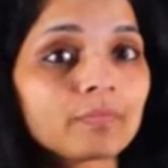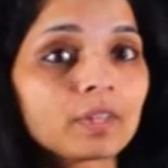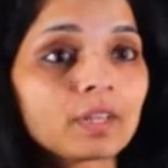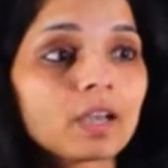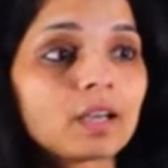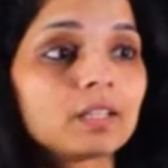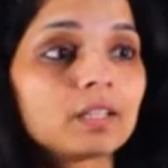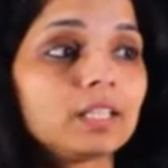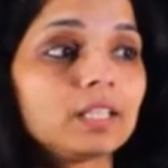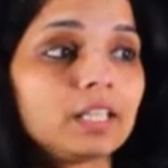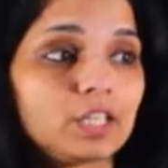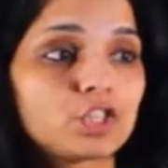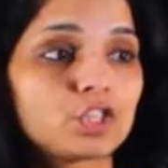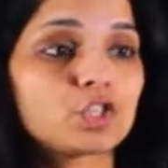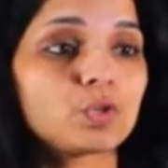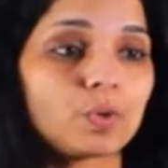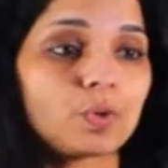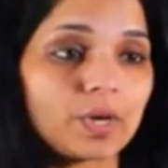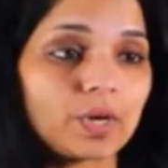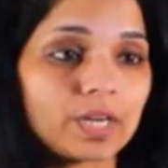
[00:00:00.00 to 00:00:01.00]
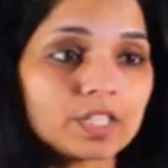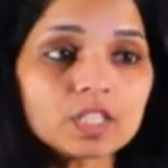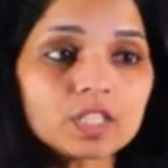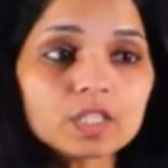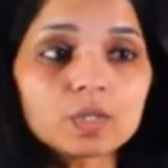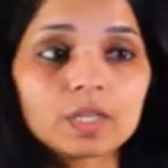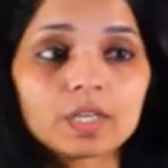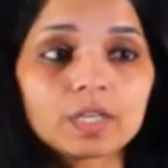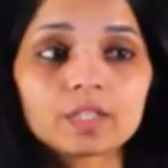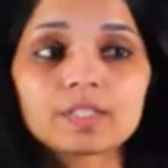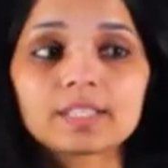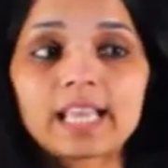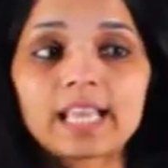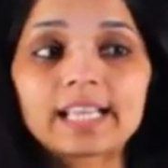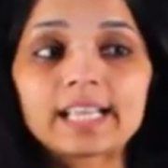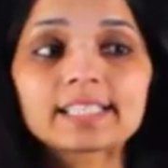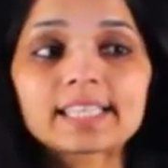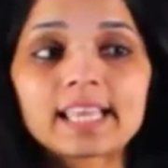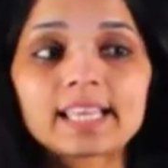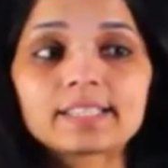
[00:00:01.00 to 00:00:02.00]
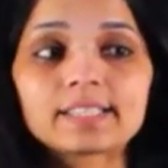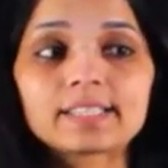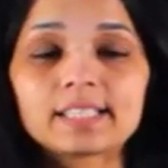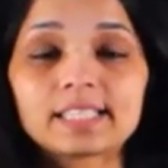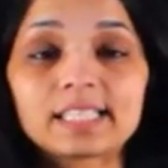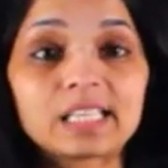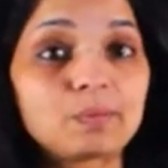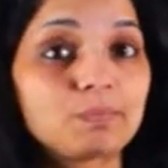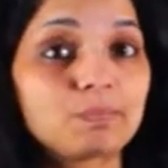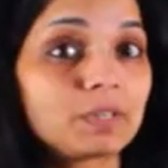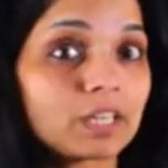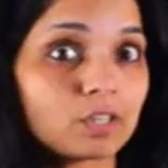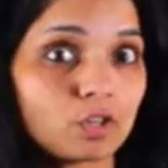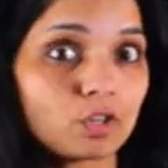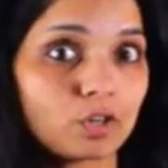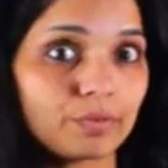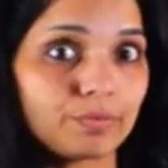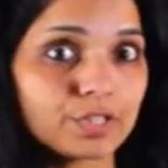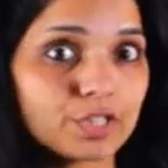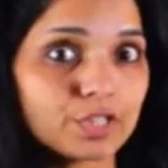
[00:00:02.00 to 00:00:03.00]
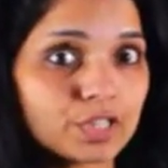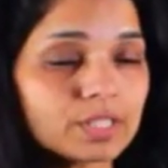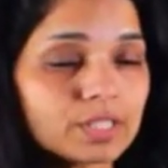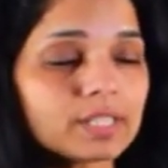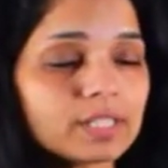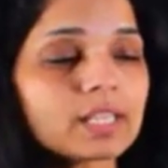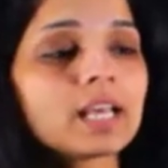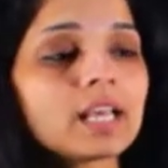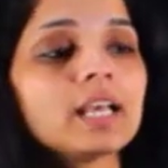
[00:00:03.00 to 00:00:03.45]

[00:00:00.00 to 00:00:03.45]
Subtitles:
these two equations, because the x has the similar coefficients,